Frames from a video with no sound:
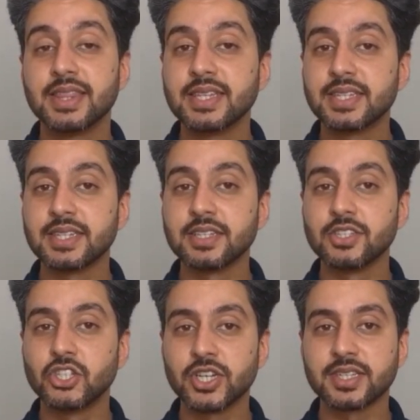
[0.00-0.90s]
This
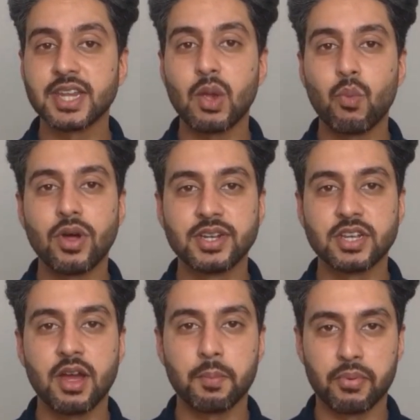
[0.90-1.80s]
isn't just a
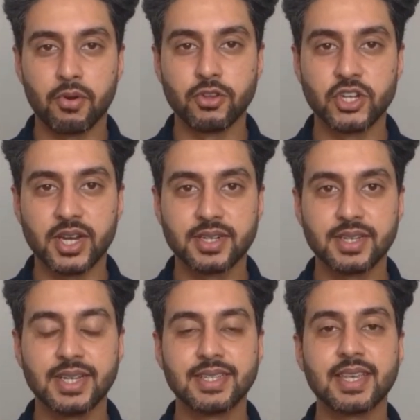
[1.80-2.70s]
one-time project.
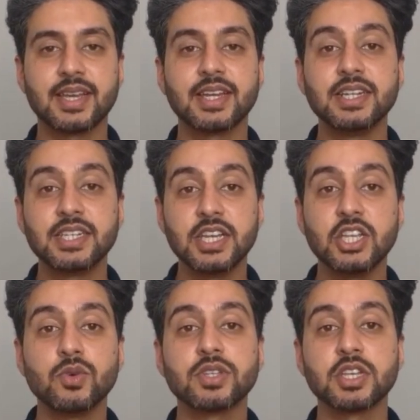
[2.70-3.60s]
It's a
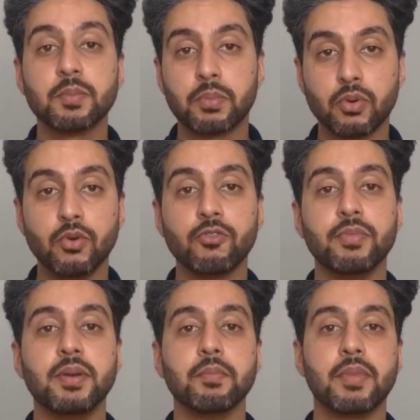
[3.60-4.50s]
continuous
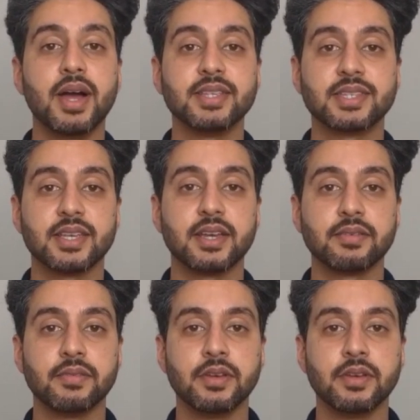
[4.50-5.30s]
improvement mindset.